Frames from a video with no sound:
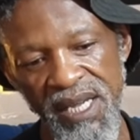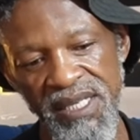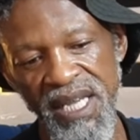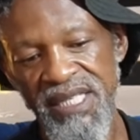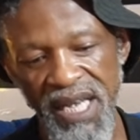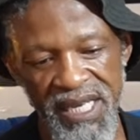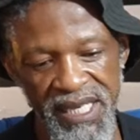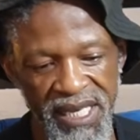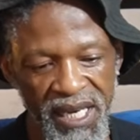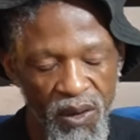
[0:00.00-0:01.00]

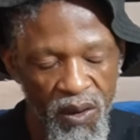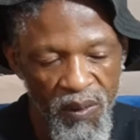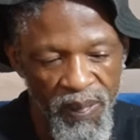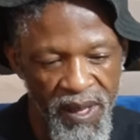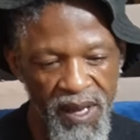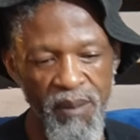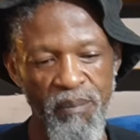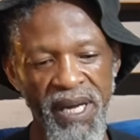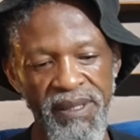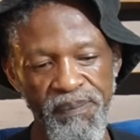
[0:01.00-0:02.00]
Desalegn and all.
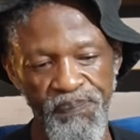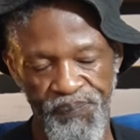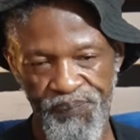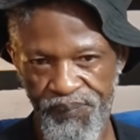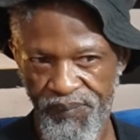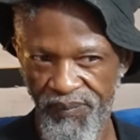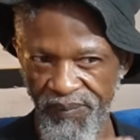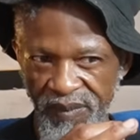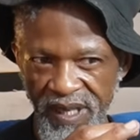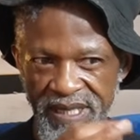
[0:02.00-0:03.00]
But
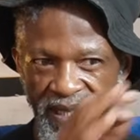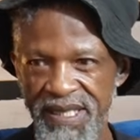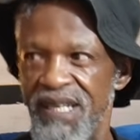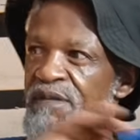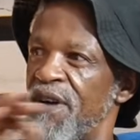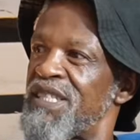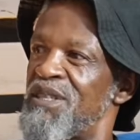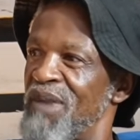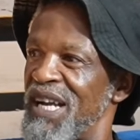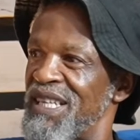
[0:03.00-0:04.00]
Cecile
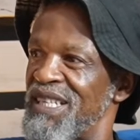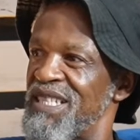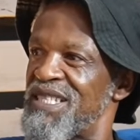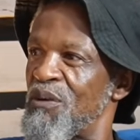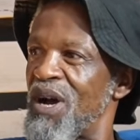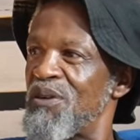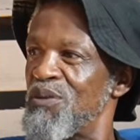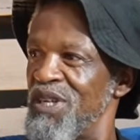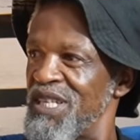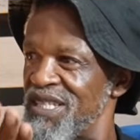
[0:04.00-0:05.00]
Fatiman is the one
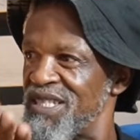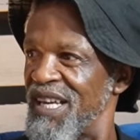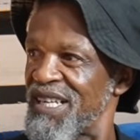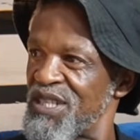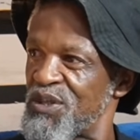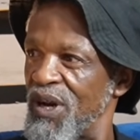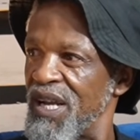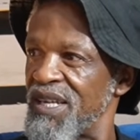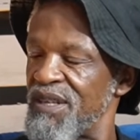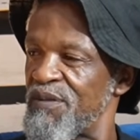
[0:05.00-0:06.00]
who leads the
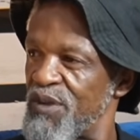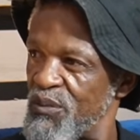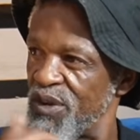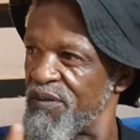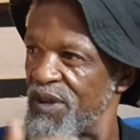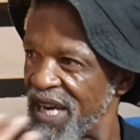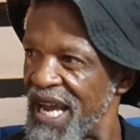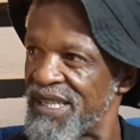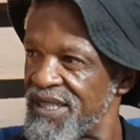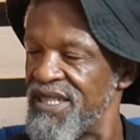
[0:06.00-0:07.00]
ritual, if we
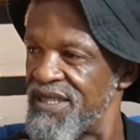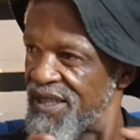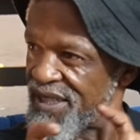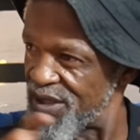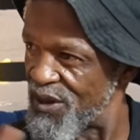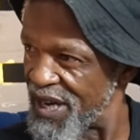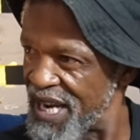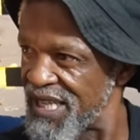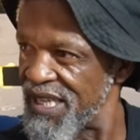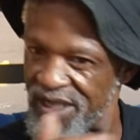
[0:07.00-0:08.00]
write history correctly.